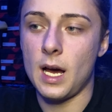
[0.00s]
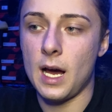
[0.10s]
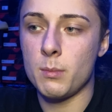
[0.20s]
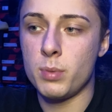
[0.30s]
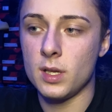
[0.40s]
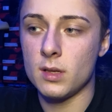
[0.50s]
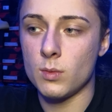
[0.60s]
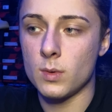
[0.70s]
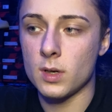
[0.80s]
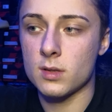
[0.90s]
I put in the
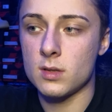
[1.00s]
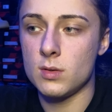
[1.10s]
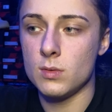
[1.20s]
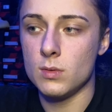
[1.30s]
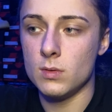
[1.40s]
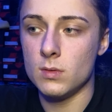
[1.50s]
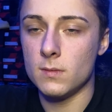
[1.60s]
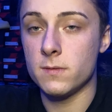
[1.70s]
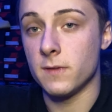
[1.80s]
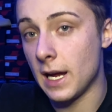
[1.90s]
work to
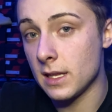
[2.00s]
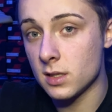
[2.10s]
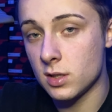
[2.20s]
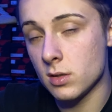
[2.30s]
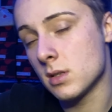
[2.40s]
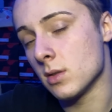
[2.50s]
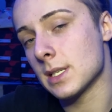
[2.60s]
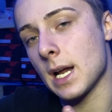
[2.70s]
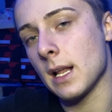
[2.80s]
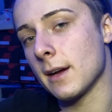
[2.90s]
find the shoe, so it's
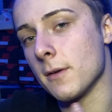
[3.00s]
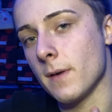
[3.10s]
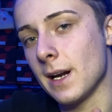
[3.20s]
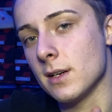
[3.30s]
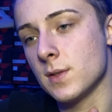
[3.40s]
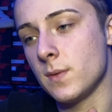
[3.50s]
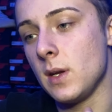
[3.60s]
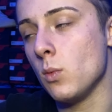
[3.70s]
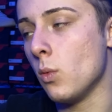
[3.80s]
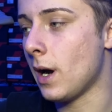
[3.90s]
kind of like a finder's
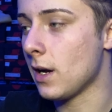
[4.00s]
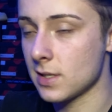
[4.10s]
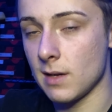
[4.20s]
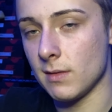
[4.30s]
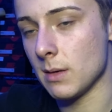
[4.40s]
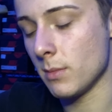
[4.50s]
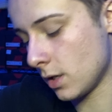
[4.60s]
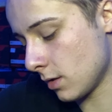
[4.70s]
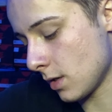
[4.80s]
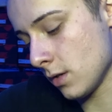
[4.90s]
fee while saving them
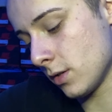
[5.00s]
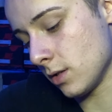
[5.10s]
$100.